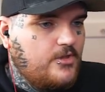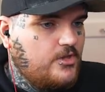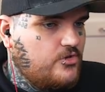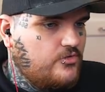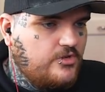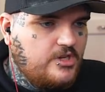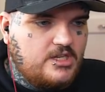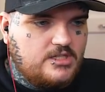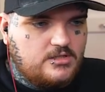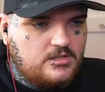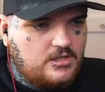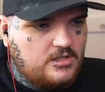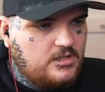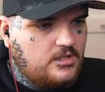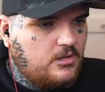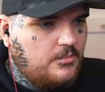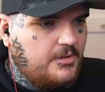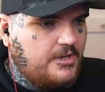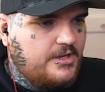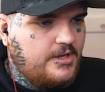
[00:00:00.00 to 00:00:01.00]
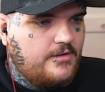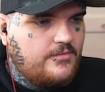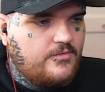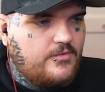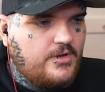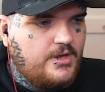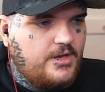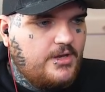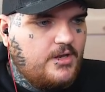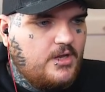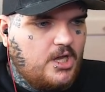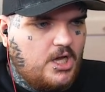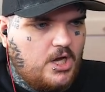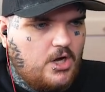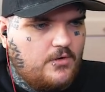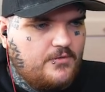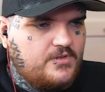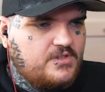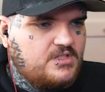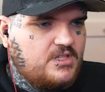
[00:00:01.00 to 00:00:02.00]
The trees look a little bit different.
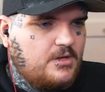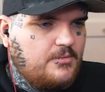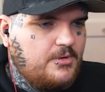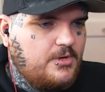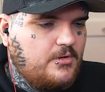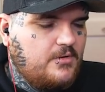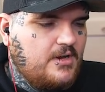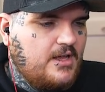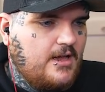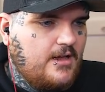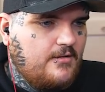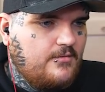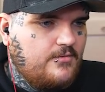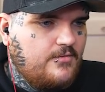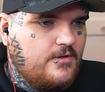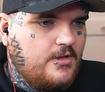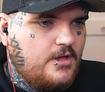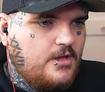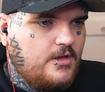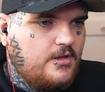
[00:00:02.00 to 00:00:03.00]
Obviously, we don't have